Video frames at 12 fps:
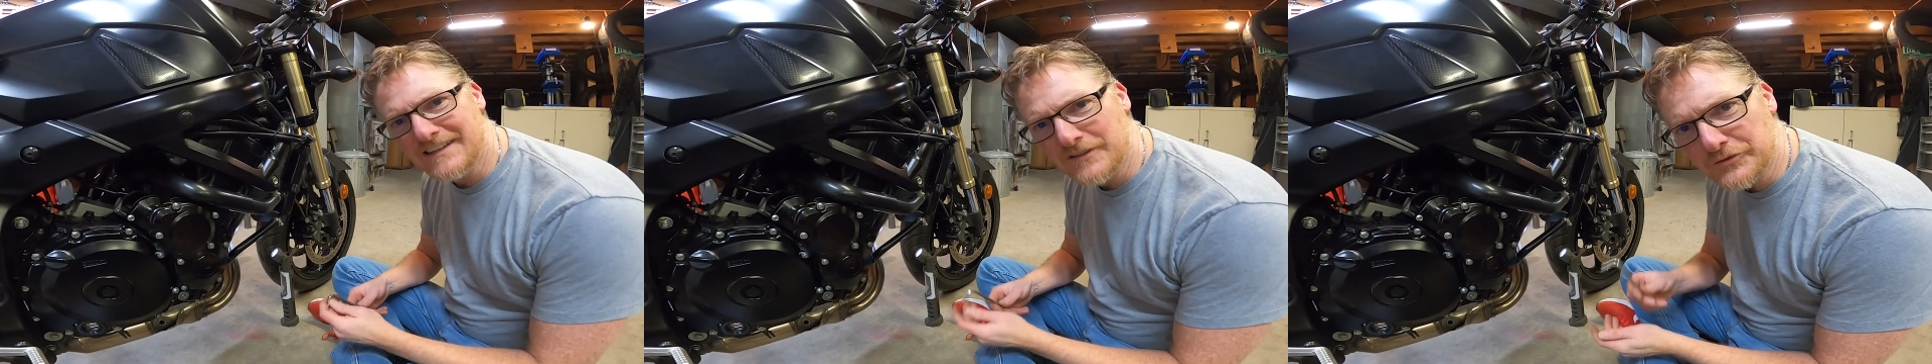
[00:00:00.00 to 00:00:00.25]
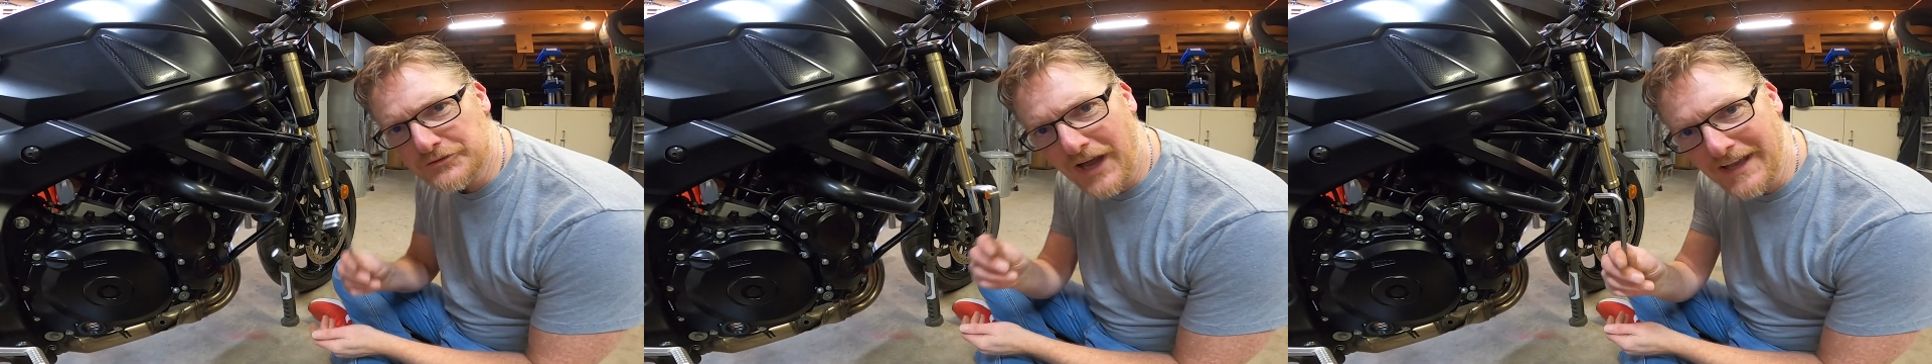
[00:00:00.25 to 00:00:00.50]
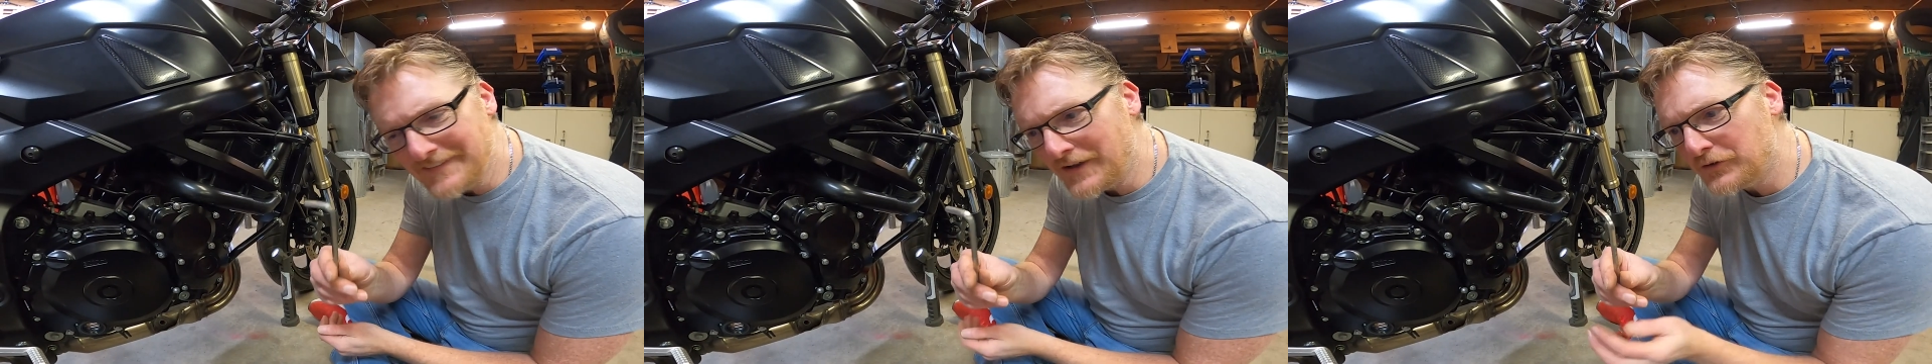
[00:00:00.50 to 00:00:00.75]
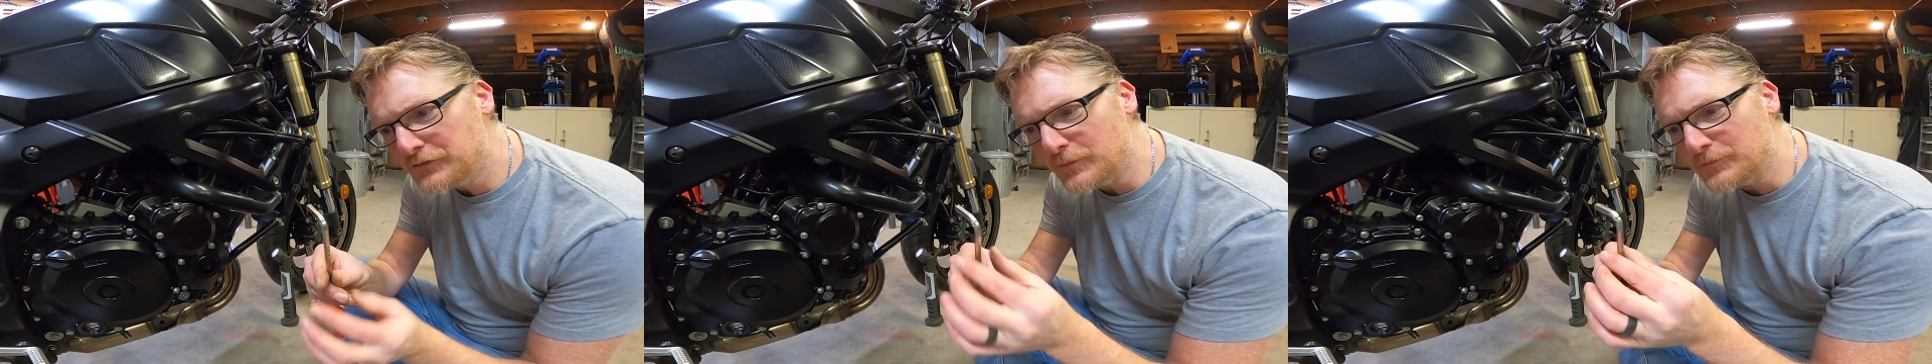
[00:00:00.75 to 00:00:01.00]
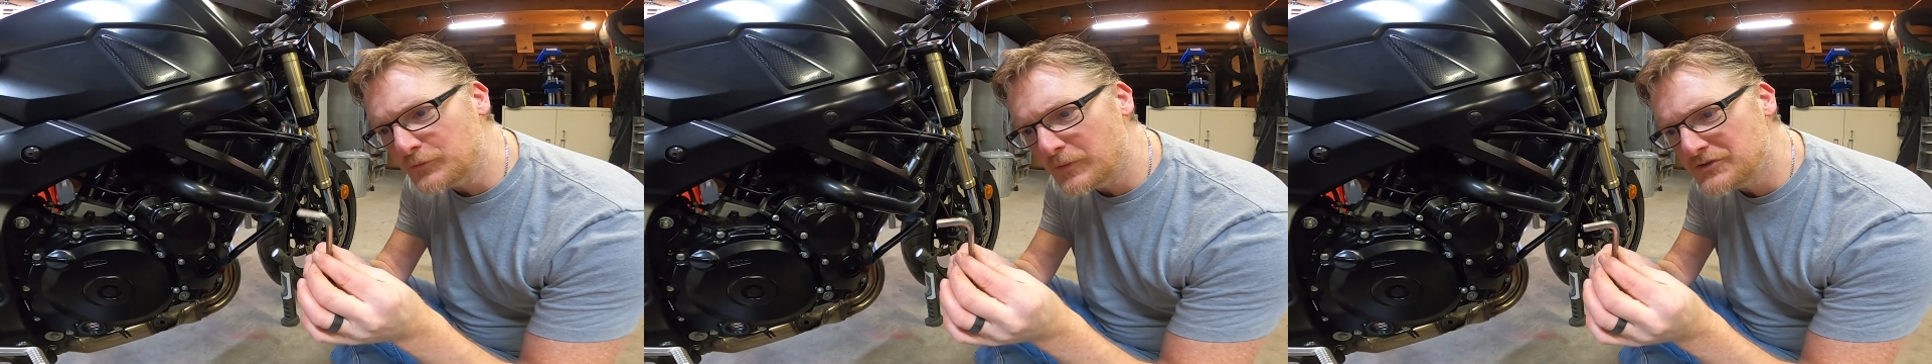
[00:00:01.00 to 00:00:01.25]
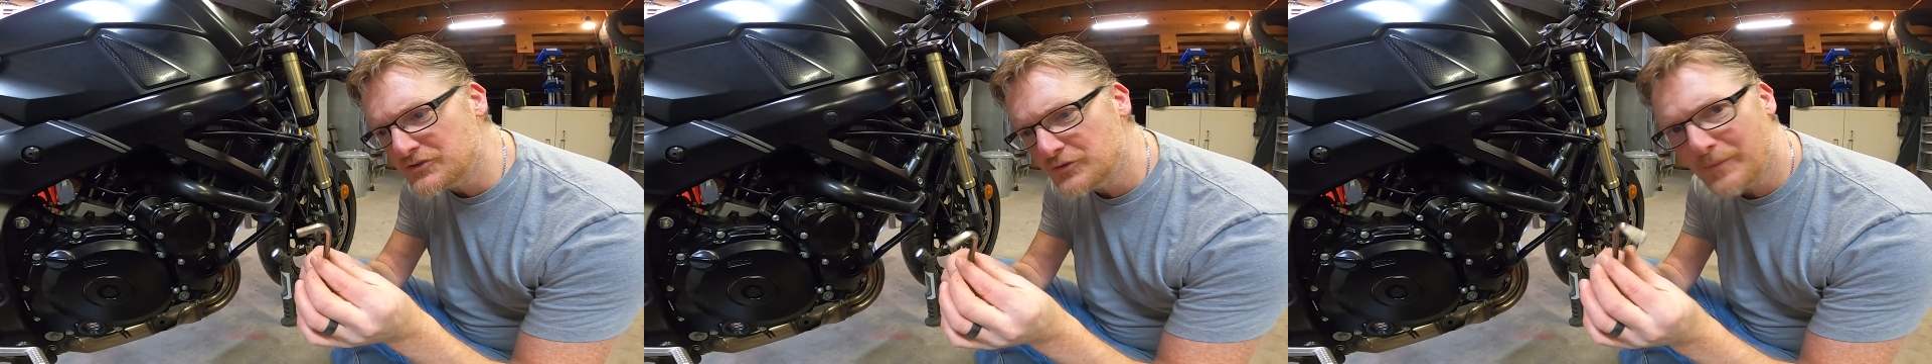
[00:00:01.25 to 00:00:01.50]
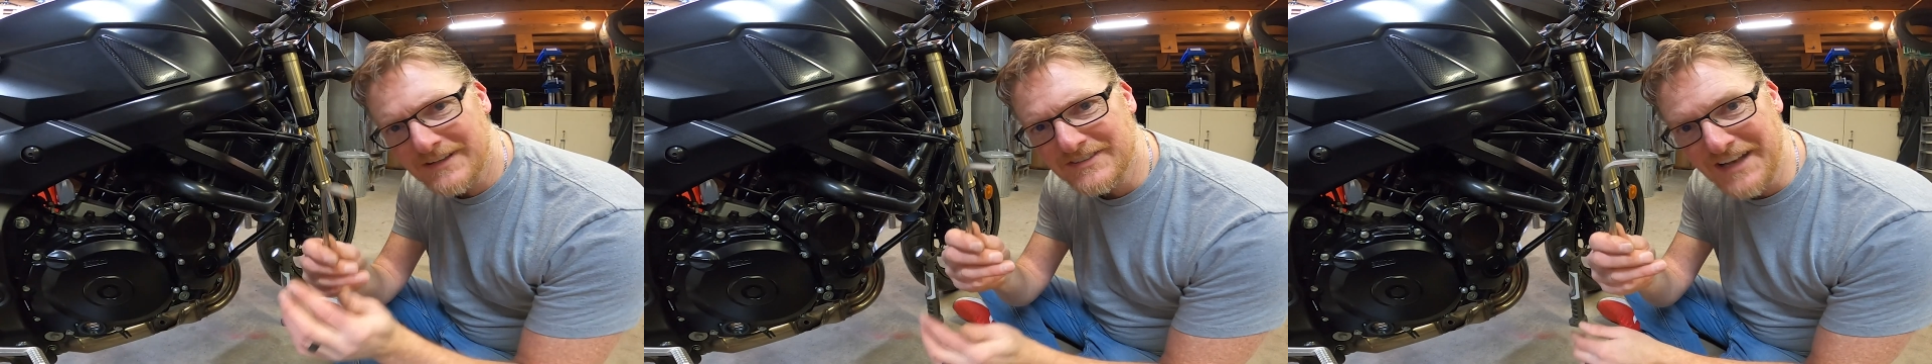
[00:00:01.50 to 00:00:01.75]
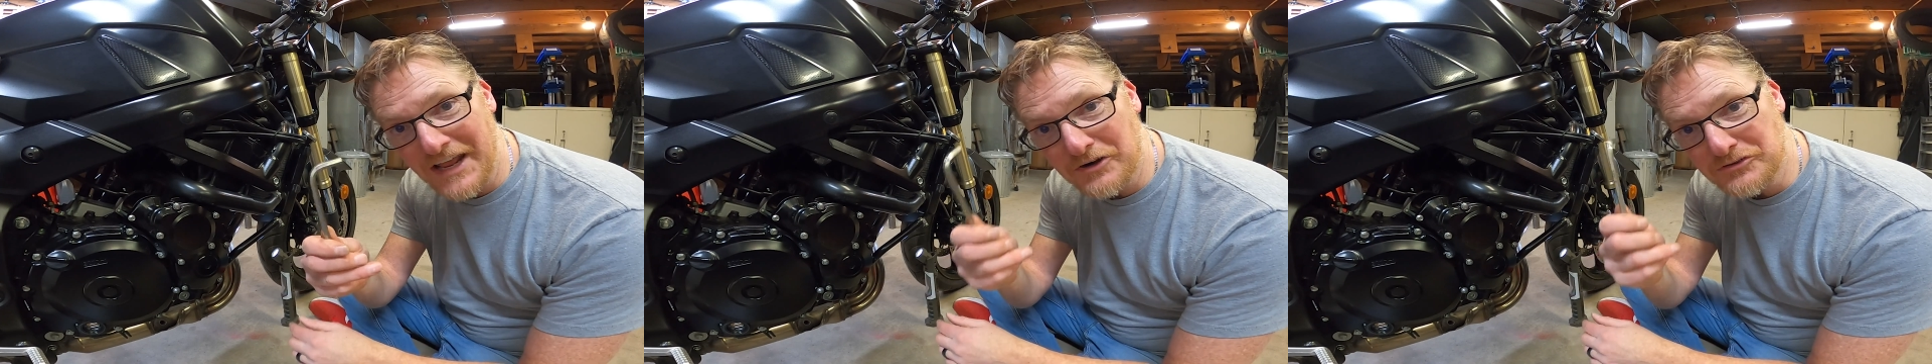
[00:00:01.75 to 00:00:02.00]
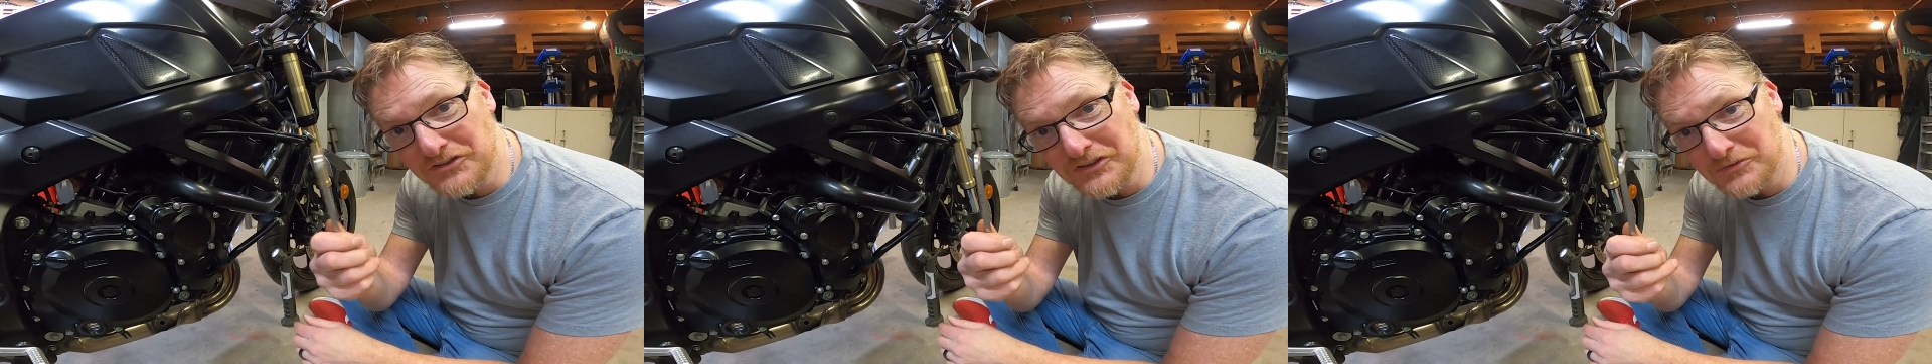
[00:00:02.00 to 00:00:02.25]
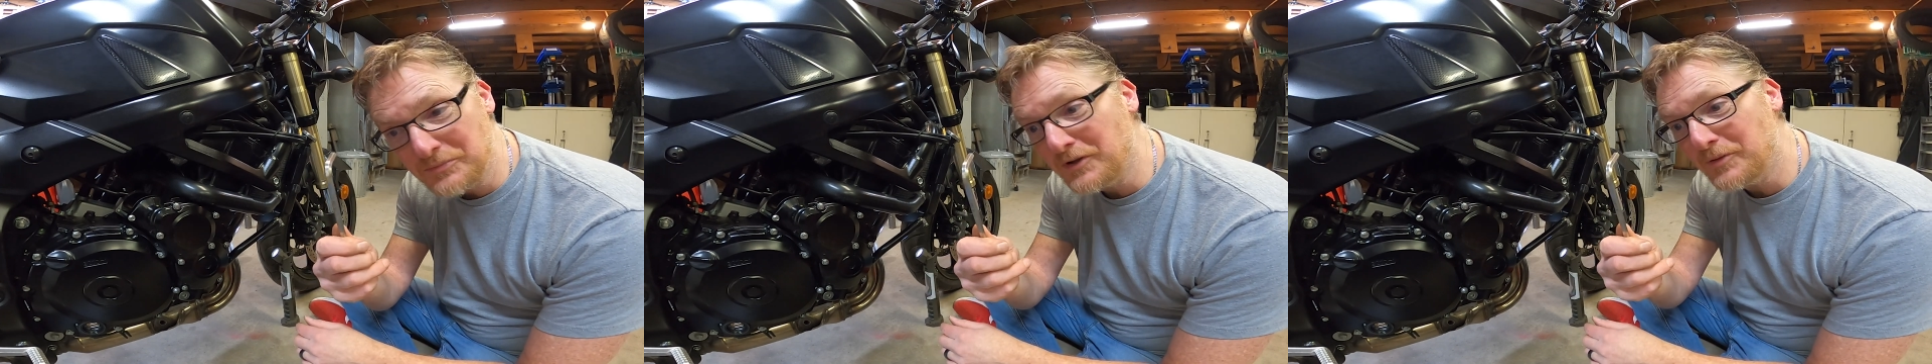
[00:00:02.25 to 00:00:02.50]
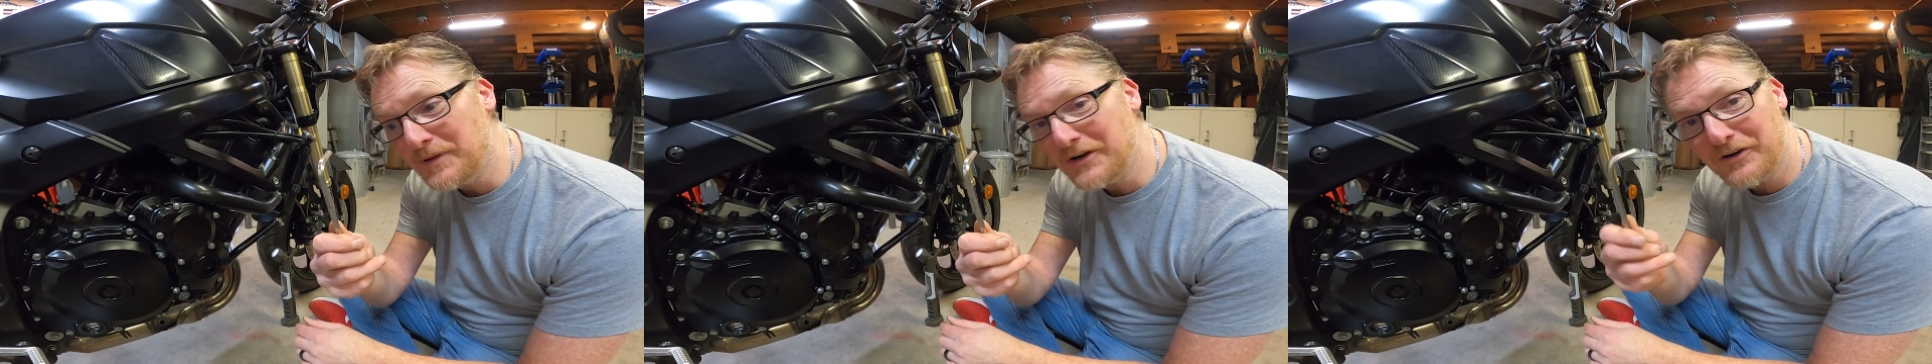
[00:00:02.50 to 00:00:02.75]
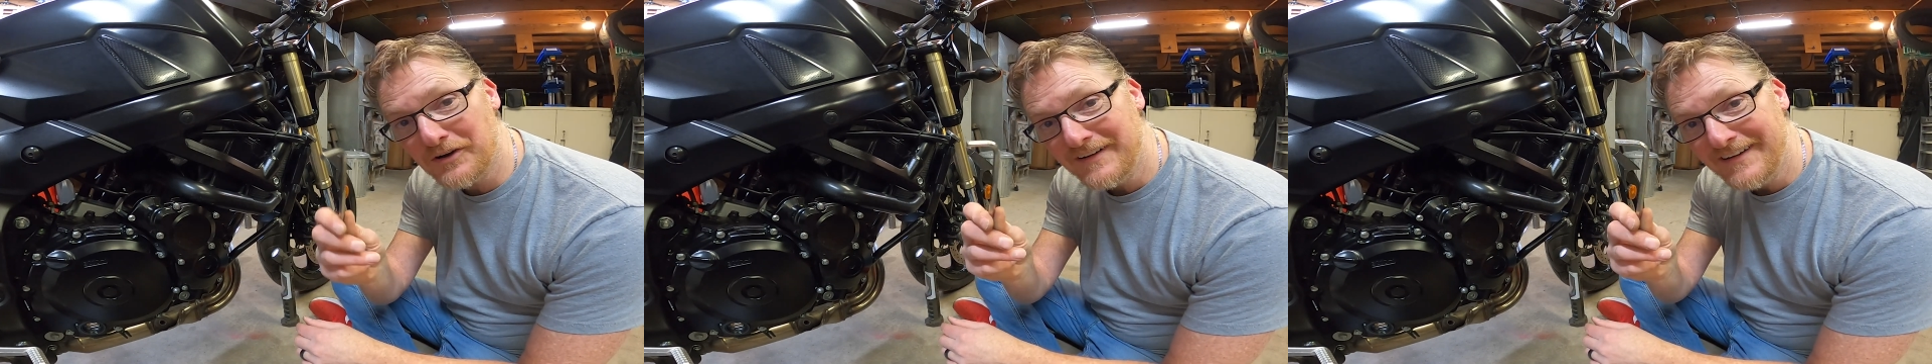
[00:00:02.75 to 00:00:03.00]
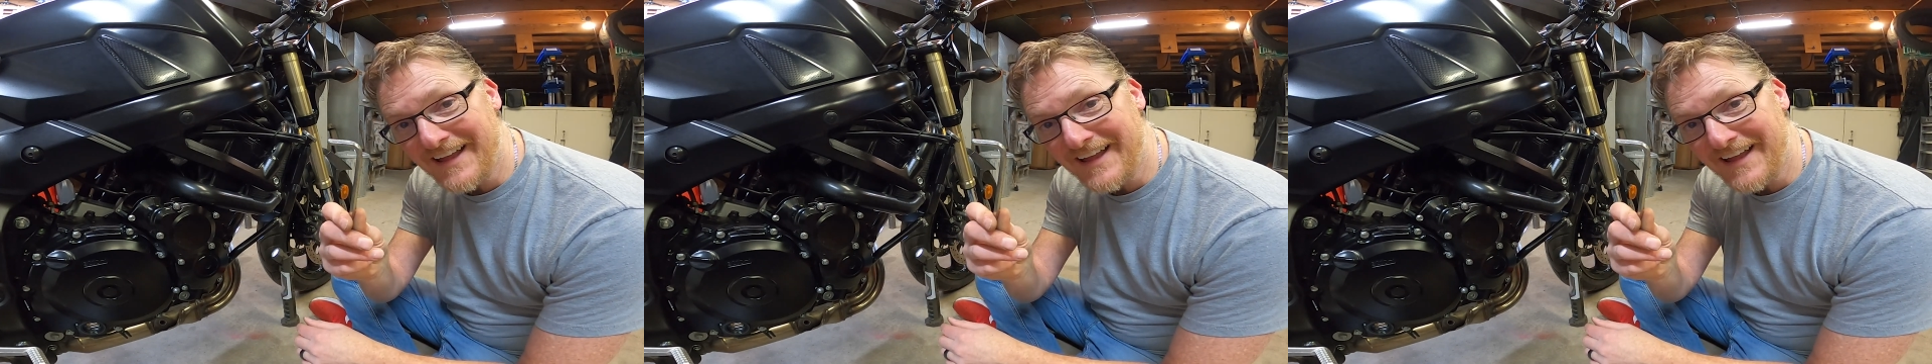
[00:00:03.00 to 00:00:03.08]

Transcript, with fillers: getting a little tight in there, so I'm switching to my standard six millimeter